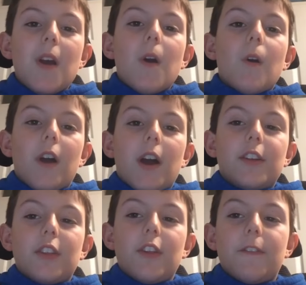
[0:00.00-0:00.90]
Alright,
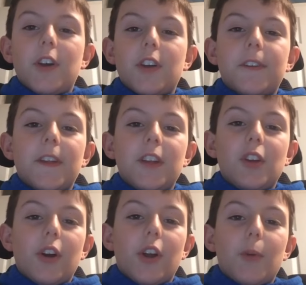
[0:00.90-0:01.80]
so the first thing you're
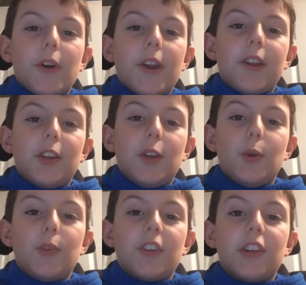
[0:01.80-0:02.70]
going to want to
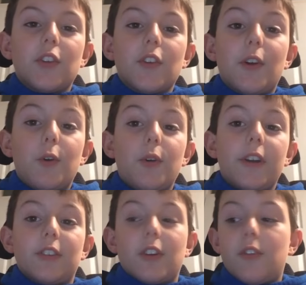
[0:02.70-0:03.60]
use is a
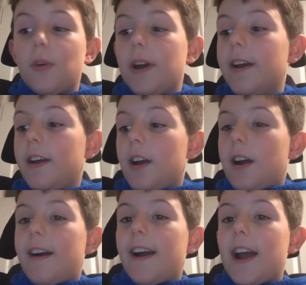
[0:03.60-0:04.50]
recording software.
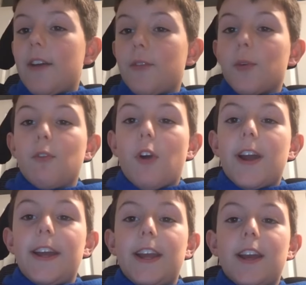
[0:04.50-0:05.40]
I have one right
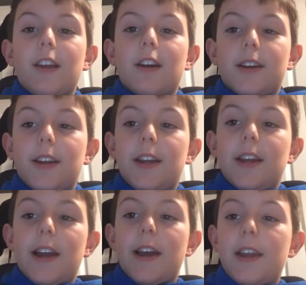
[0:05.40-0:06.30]
here, luckily,
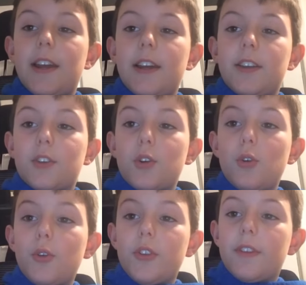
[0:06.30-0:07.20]
and it is
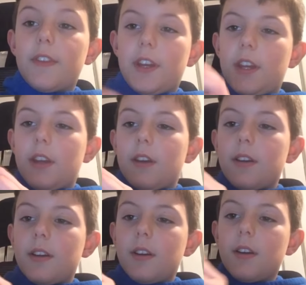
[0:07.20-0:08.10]
called the
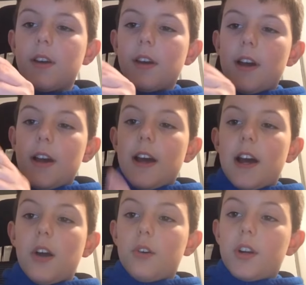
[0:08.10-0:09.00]

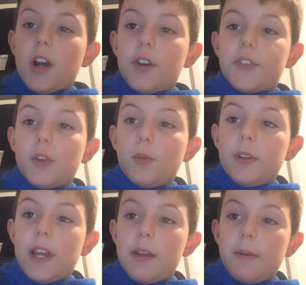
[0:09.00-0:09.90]
Elgato
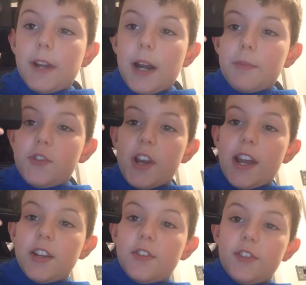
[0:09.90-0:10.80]
Game Capture
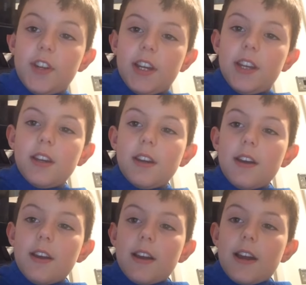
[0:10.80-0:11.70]
HD,
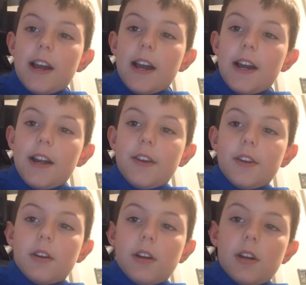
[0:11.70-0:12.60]
and
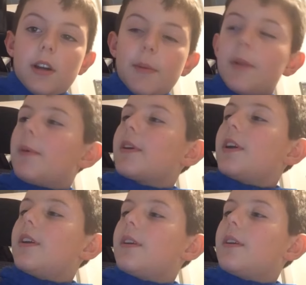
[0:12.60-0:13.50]

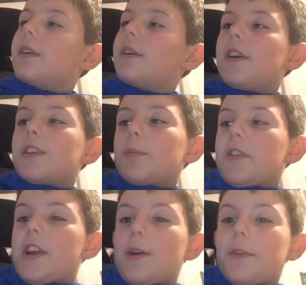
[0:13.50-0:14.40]
it's upside
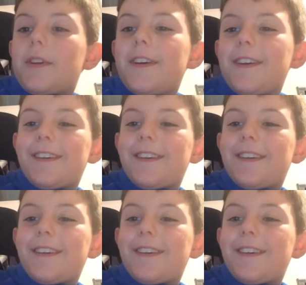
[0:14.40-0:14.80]
down.